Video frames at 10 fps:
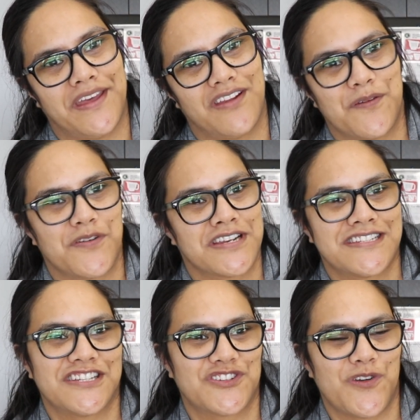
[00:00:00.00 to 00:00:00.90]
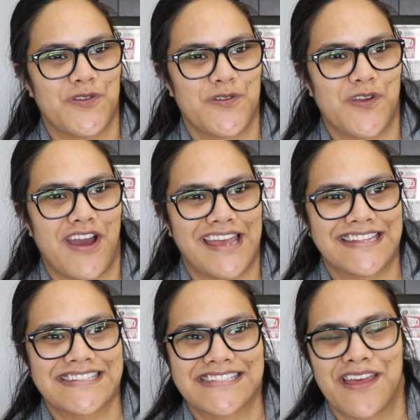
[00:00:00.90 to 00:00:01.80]
but I wanted to show you
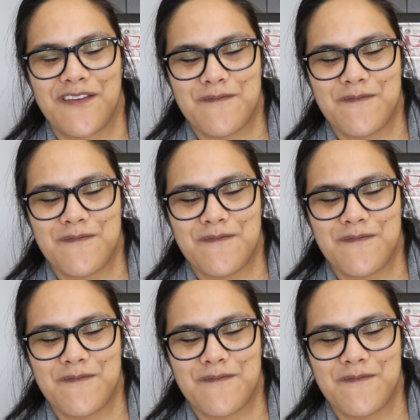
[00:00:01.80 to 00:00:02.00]
guys